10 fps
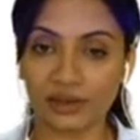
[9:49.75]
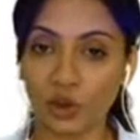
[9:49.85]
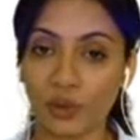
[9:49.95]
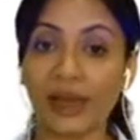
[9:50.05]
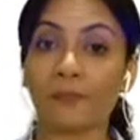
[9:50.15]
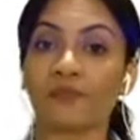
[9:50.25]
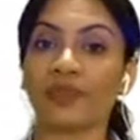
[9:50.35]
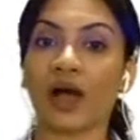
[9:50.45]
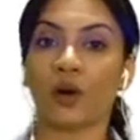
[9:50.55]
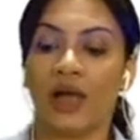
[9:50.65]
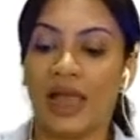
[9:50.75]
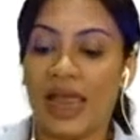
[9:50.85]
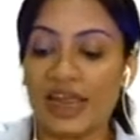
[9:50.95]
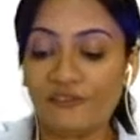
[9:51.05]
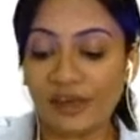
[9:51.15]
Okay, now
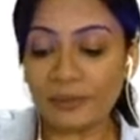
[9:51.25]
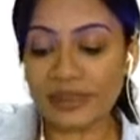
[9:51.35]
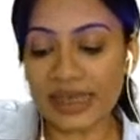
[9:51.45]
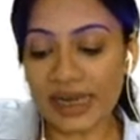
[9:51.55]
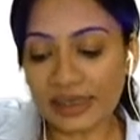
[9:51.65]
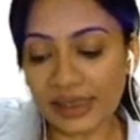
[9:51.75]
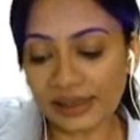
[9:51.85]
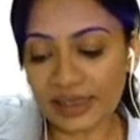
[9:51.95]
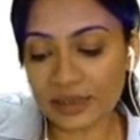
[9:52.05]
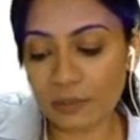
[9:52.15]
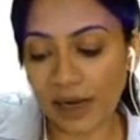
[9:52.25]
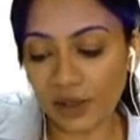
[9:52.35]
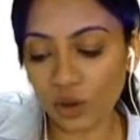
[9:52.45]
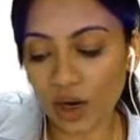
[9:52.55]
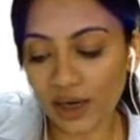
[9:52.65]
if I'm saying that this
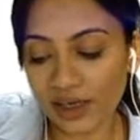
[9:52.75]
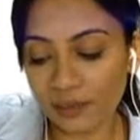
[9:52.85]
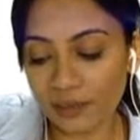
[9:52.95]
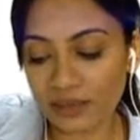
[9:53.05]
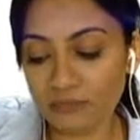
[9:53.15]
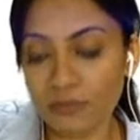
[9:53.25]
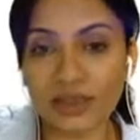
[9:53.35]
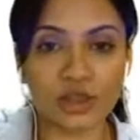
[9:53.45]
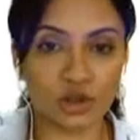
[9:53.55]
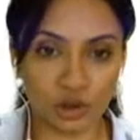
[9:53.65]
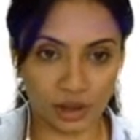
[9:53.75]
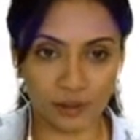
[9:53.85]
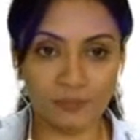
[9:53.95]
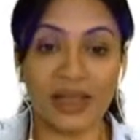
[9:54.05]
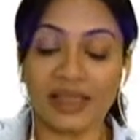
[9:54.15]
myocardium is muscular,
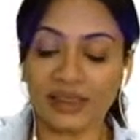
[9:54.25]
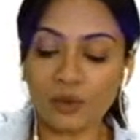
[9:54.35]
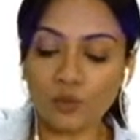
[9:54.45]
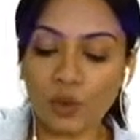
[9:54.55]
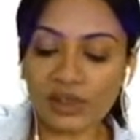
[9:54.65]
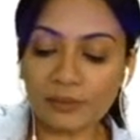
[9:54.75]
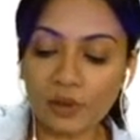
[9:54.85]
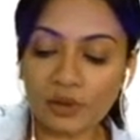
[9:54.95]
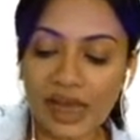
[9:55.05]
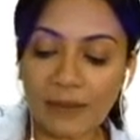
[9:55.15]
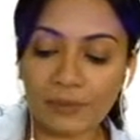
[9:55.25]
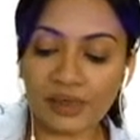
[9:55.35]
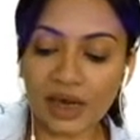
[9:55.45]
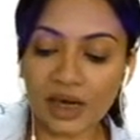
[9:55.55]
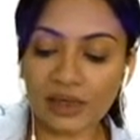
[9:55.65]
then what about
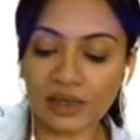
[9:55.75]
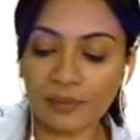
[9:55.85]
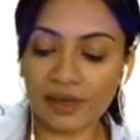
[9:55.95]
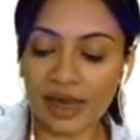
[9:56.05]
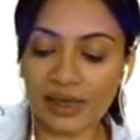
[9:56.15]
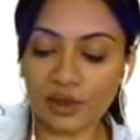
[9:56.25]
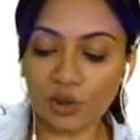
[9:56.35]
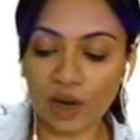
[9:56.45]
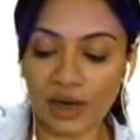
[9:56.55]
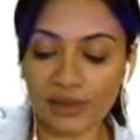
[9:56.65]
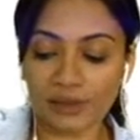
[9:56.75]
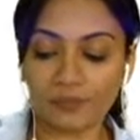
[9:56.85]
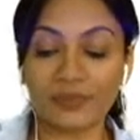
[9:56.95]
epicardium and endocardium?